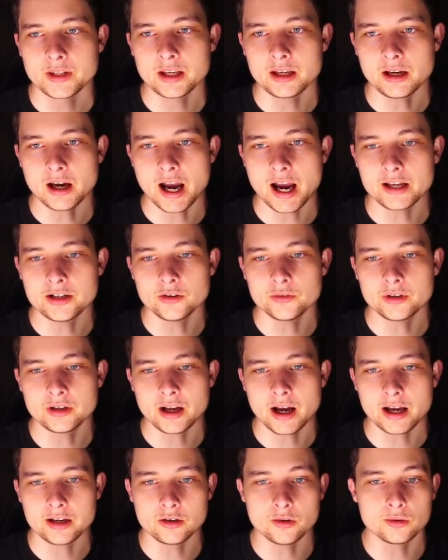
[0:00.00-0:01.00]
I
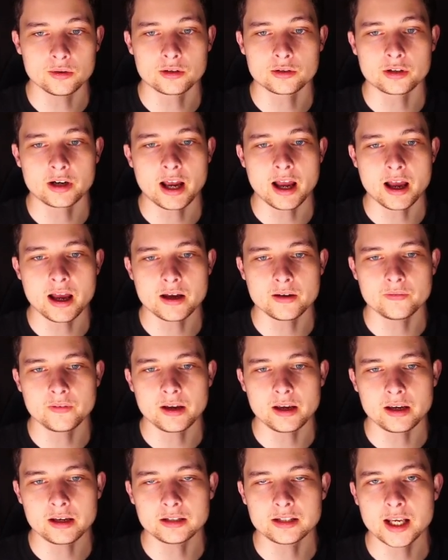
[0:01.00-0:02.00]
no longer have
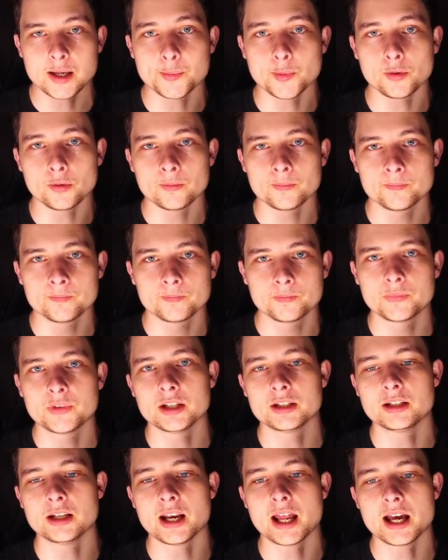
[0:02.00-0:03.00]
a table to
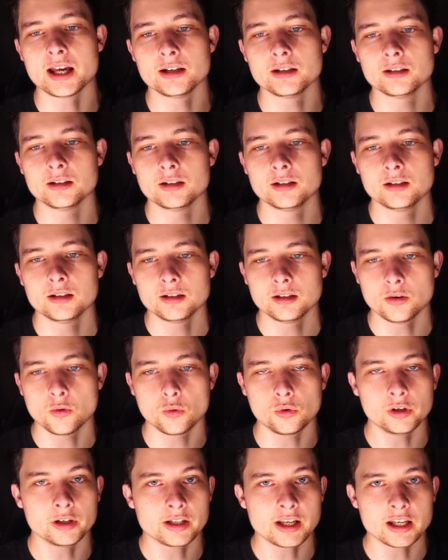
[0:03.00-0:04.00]
sit at
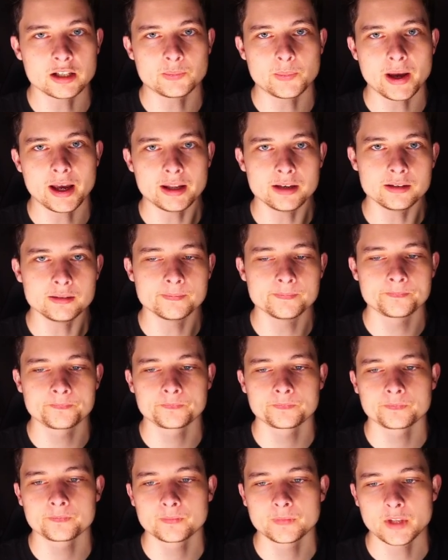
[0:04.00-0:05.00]
or a guest bed,
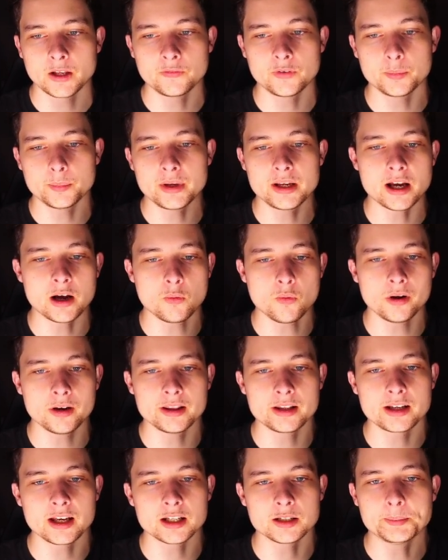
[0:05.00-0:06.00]
and for me I wanted the
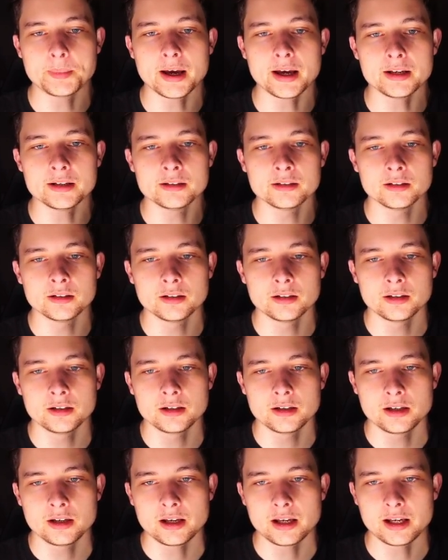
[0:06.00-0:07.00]
guest bed.
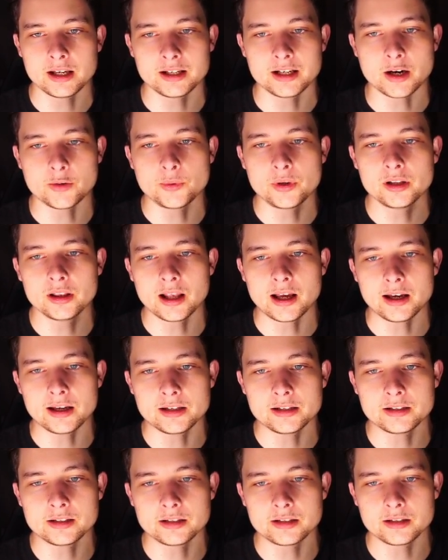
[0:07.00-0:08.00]
And I
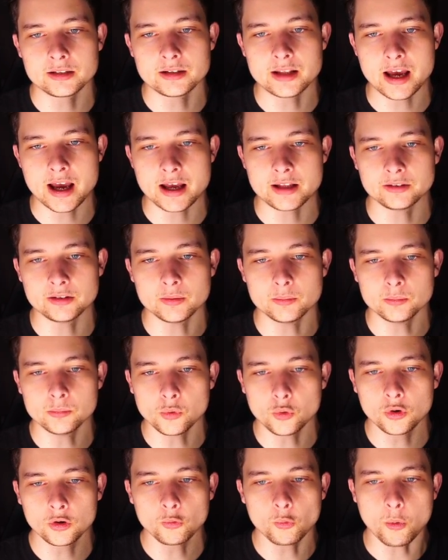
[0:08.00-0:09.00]
realized that the
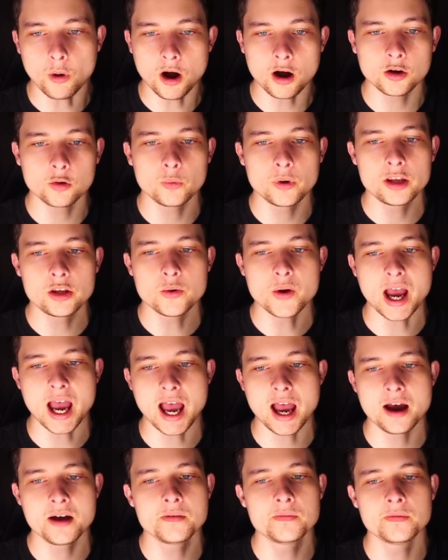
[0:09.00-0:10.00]
more walkway you
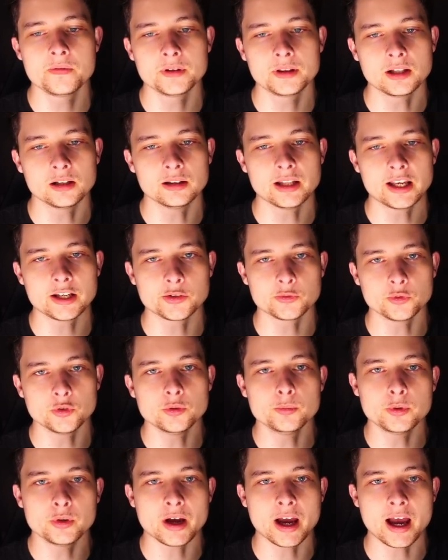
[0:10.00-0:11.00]
have, the less room
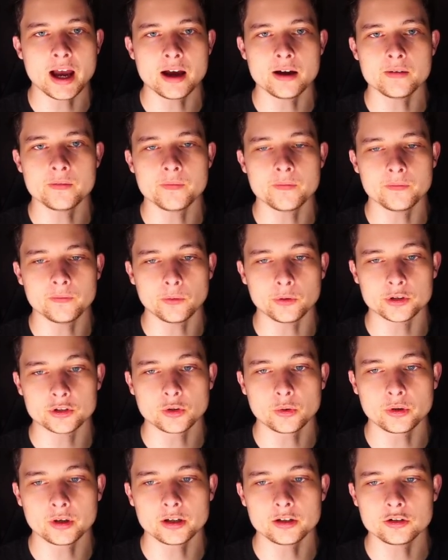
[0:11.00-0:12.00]
you have for
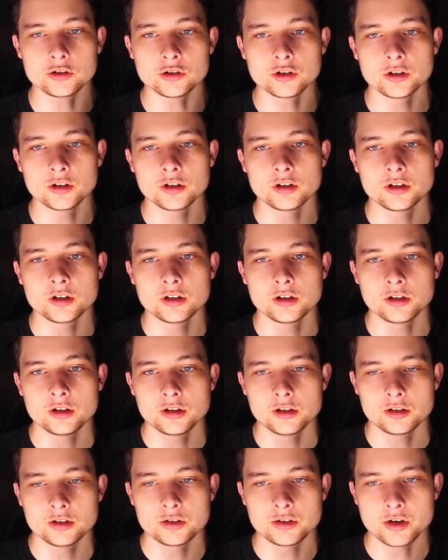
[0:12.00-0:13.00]
storage.
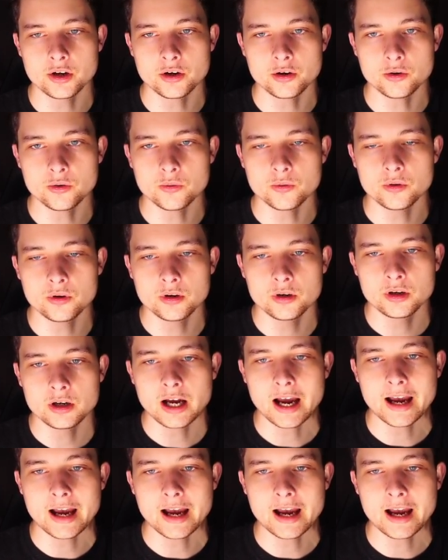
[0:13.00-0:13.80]
So I